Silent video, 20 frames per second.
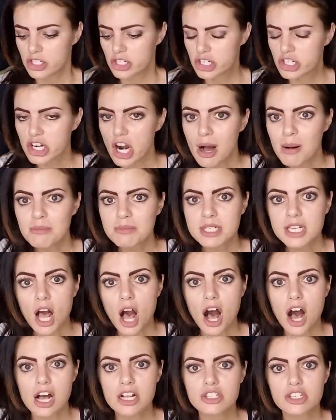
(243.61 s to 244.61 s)
jumps
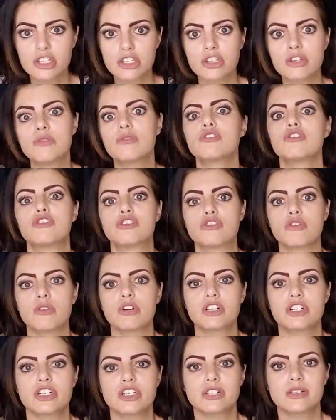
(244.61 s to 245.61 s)
onto
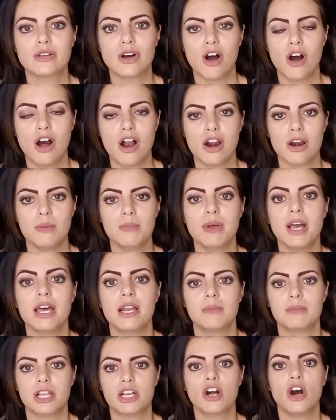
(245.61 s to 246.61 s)
George's arm, and
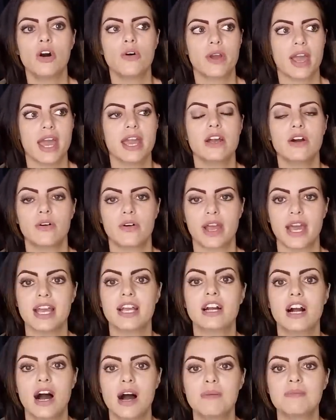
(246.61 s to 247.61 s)
I'm like, okay, okay,
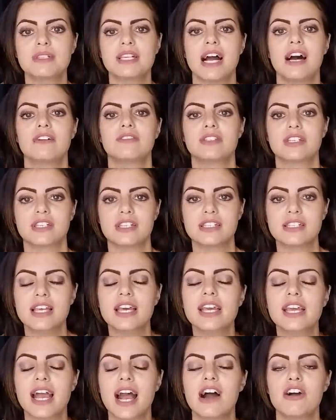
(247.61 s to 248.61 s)
calm down. This is
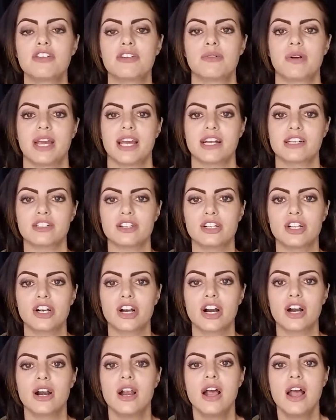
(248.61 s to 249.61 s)
like how you handle
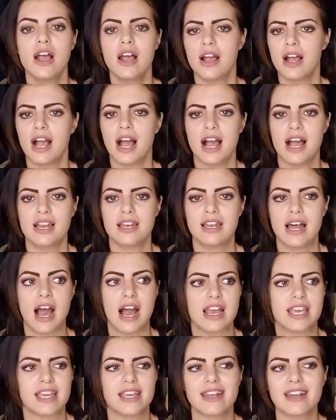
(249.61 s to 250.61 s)
her. And
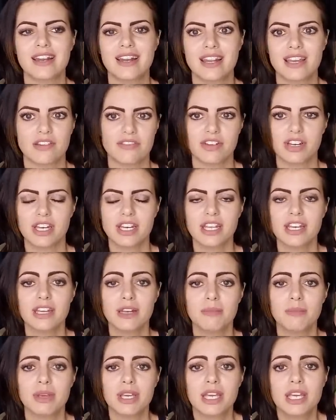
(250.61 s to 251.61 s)
he didn't even
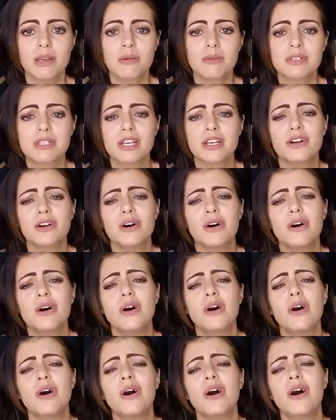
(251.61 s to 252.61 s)
need me. He was like,
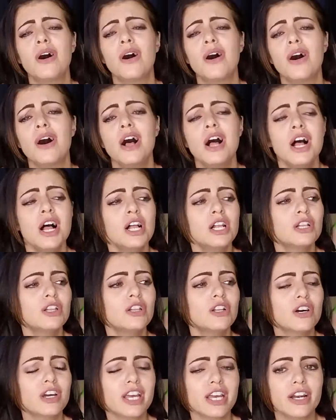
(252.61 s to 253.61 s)
oh,
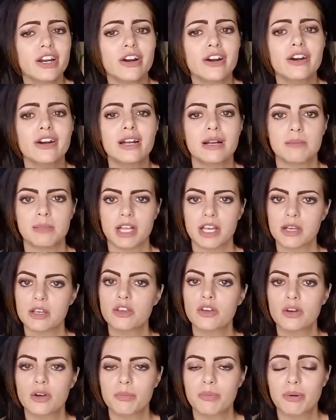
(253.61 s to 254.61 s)
look at her. And I'm like,
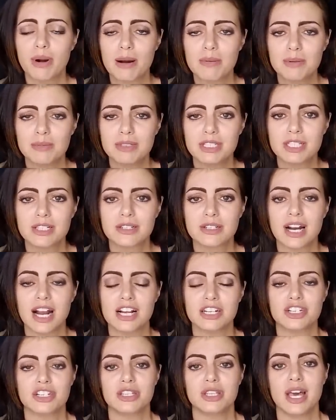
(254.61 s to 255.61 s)
you could probably
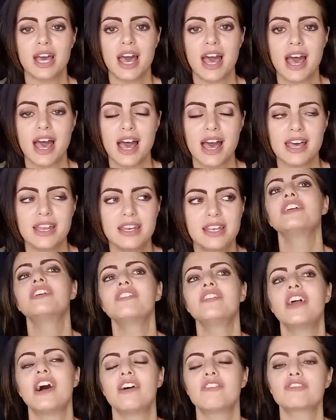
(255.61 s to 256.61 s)
scratch the head.
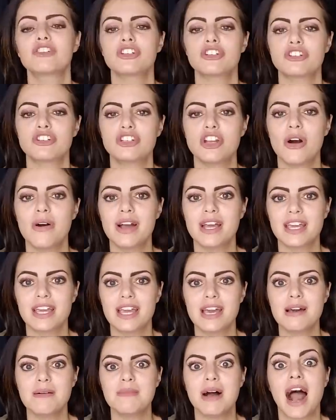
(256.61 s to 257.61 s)
You know, just showing
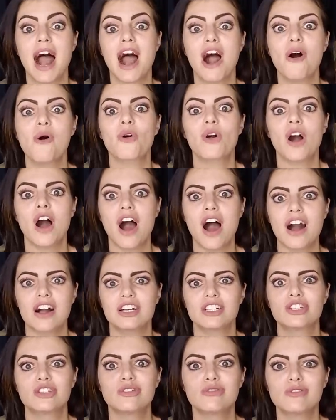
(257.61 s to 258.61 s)
him how
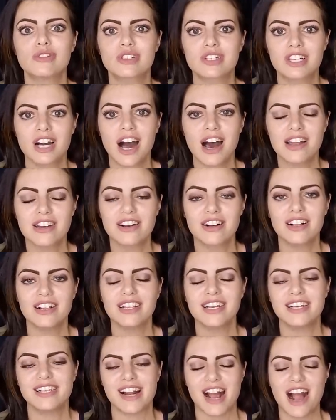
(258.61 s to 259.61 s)
cockatoos cuddle
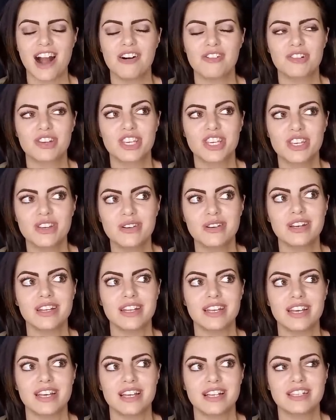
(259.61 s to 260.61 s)
and how cute
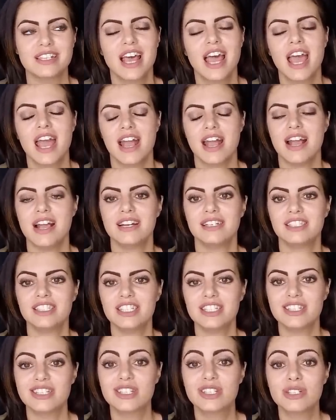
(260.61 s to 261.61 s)
it is. And
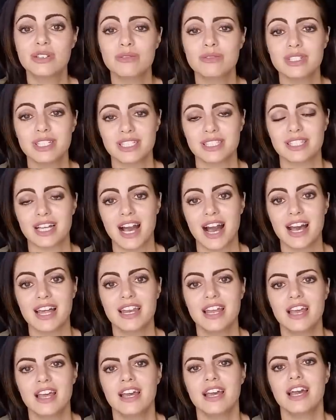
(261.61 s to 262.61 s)
he's doing that.
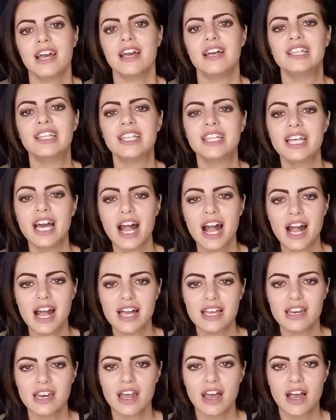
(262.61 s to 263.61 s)
And
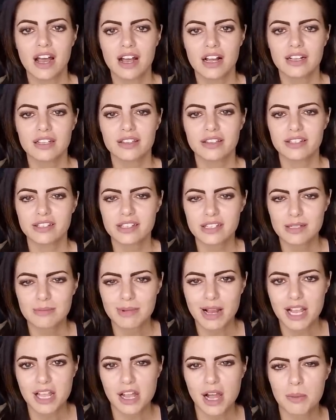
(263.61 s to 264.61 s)
then, this is
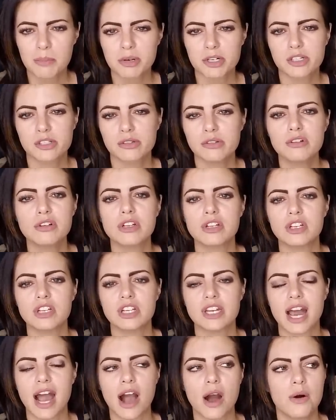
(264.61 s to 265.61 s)
my opportunity
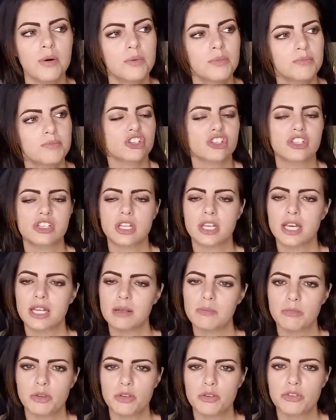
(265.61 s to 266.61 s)
now, just to get
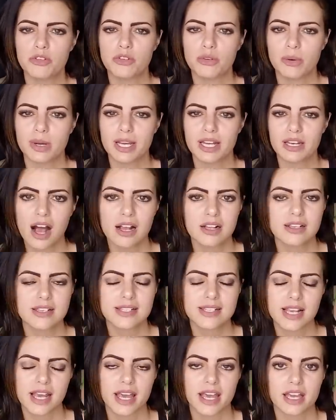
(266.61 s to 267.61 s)
him used to it. I
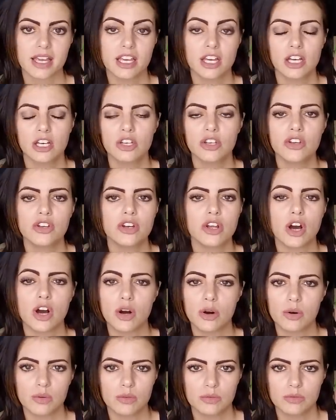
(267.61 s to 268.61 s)
say, you
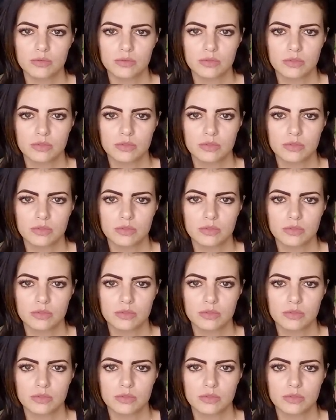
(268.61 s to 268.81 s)
know,